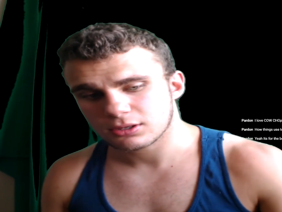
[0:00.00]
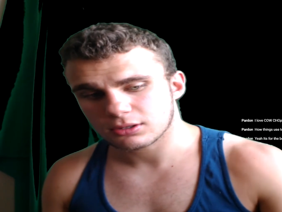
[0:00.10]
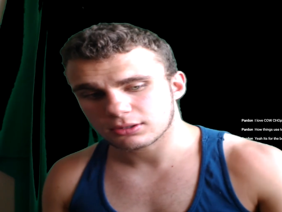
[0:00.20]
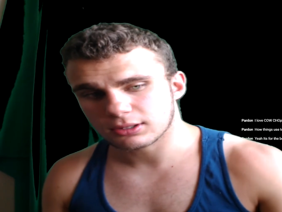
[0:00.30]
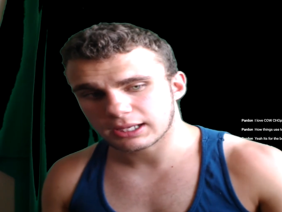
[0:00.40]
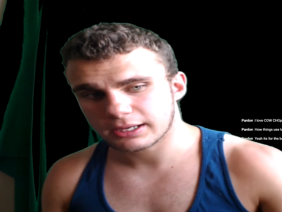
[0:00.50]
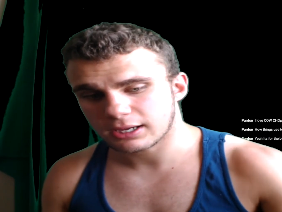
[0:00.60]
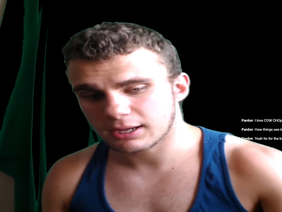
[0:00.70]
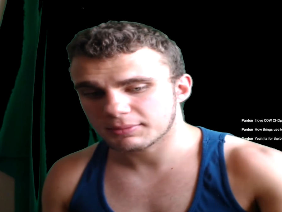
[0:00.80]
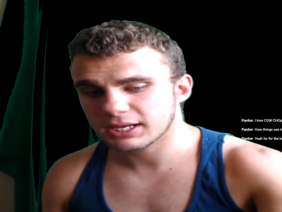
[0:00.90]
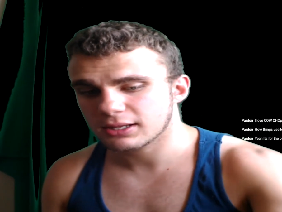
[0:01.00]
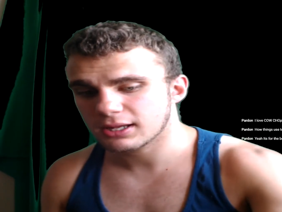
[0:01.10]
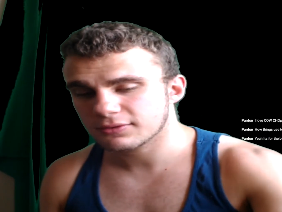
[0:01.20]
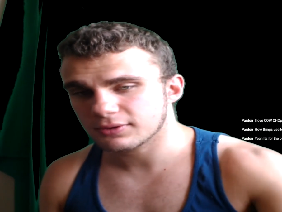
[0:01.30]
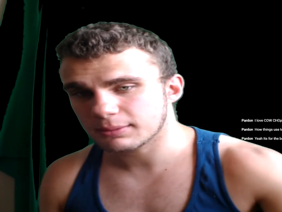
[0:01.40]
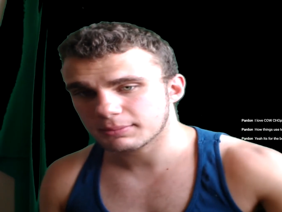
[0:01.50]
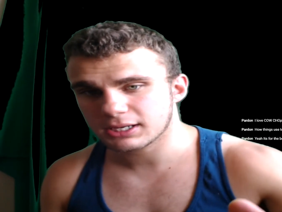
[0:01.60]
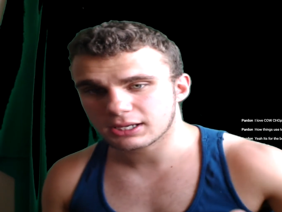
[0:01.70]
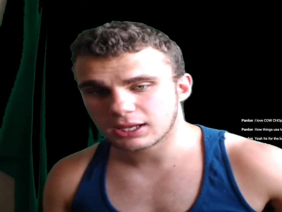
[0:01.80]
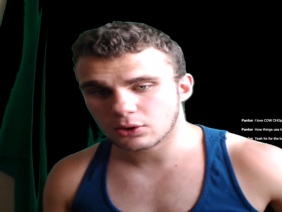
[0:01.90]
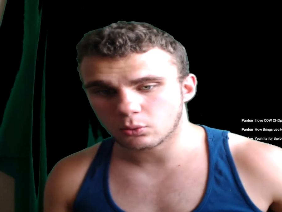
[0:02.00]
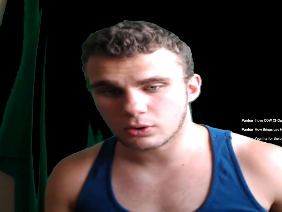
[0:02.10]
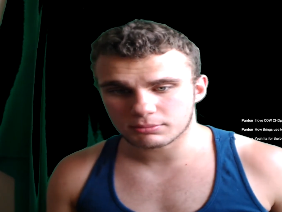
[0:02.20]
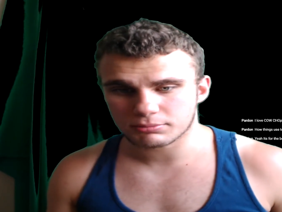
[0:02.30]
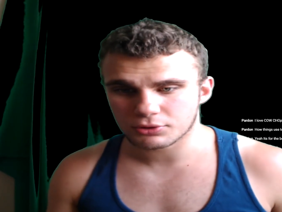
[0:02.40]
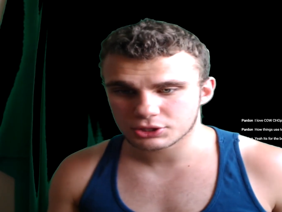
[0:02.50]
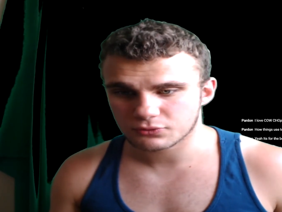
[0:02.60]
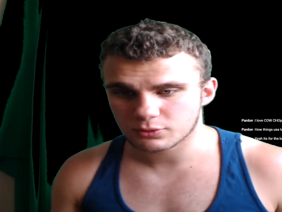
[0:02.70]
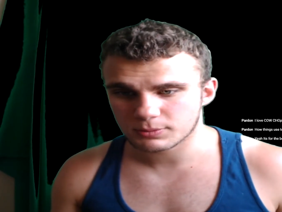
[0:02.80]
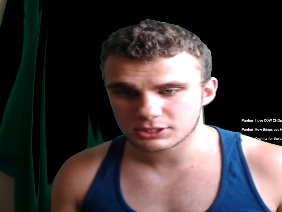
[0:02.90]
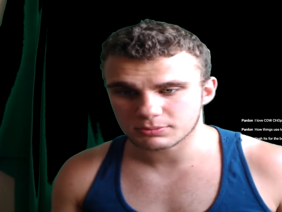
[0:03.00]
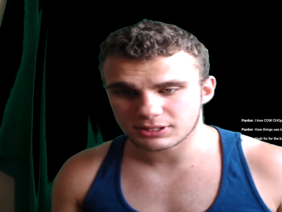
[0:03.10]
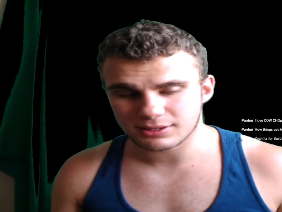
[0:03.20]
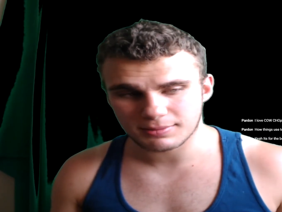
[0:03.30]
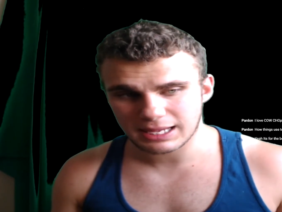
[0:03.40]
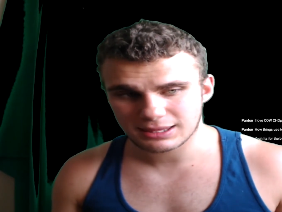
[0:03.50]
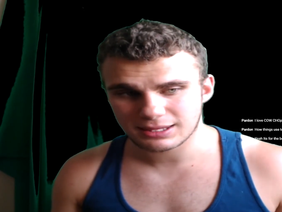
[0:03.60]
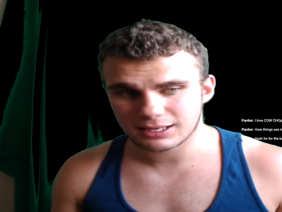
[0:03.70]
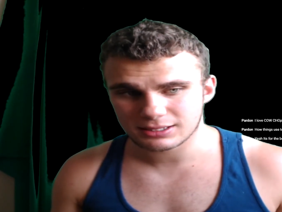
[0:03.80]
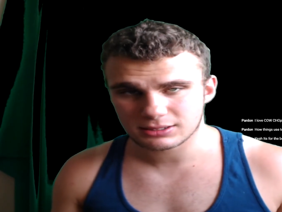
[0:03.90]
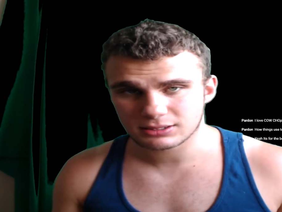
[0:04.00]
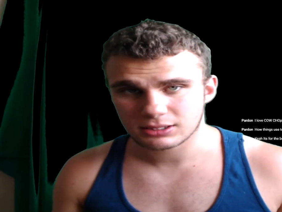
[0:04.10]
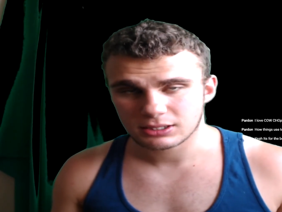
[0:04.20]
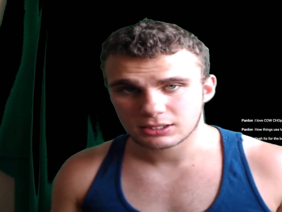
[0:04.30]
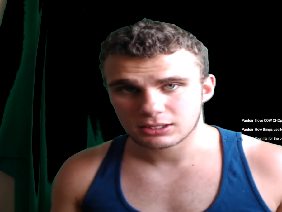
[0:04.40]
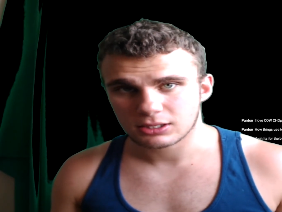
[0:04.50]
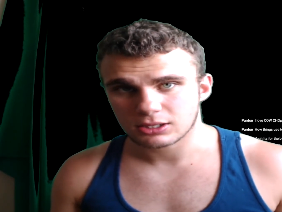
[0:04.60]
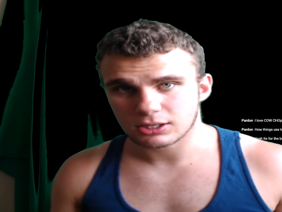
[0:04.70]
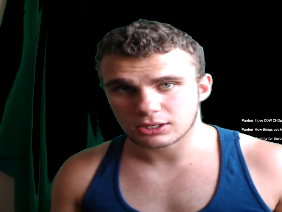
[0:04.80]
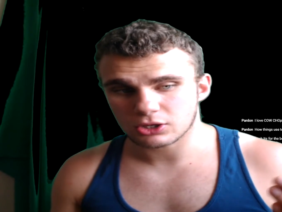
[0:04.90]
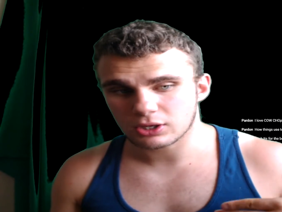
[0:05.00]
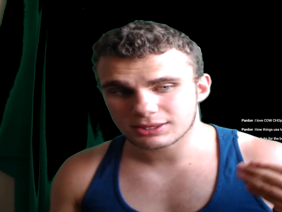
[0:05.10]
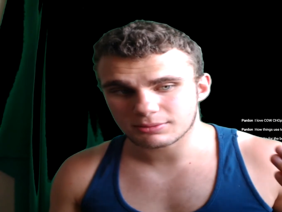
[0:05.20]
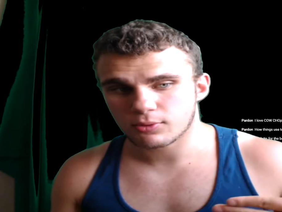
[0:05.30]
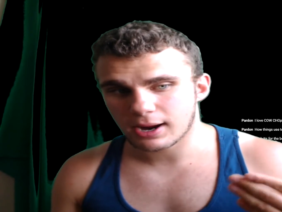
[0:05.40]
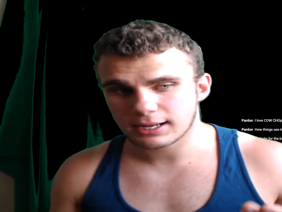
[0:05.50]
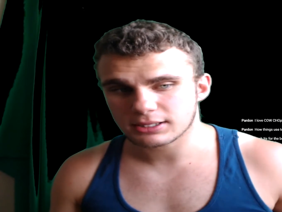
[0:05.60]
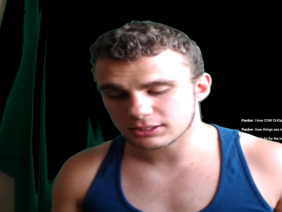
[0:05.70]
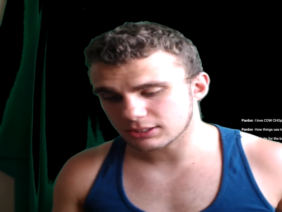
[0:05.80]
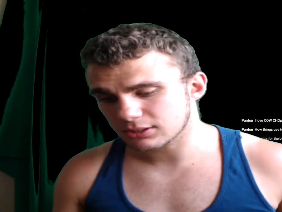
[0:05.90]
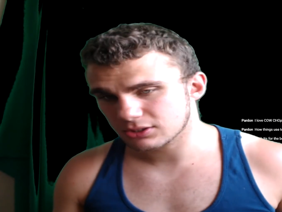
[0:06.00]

like I might not have, I might not get one person from this, but the main thing is you get the practice in.